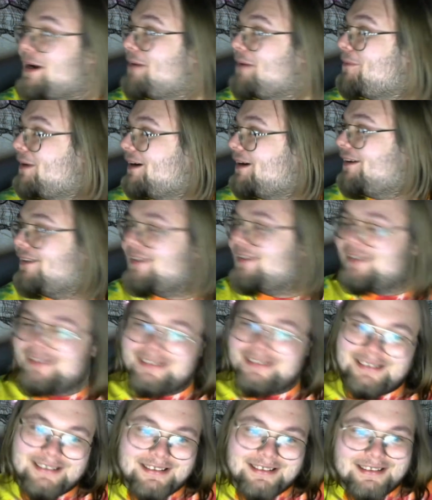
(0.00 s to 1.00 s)
well.
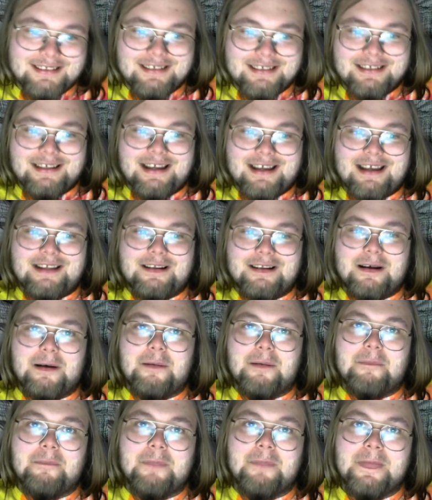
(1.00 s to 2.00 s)
And
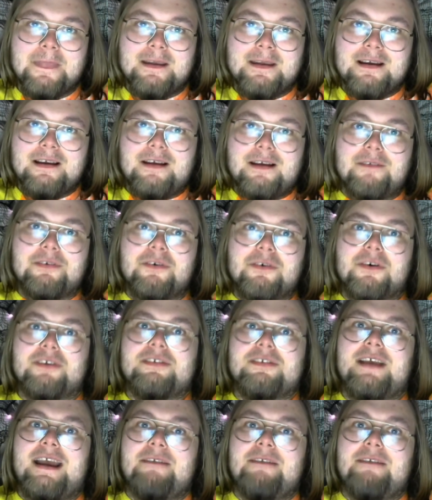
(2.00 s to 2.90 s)
of course,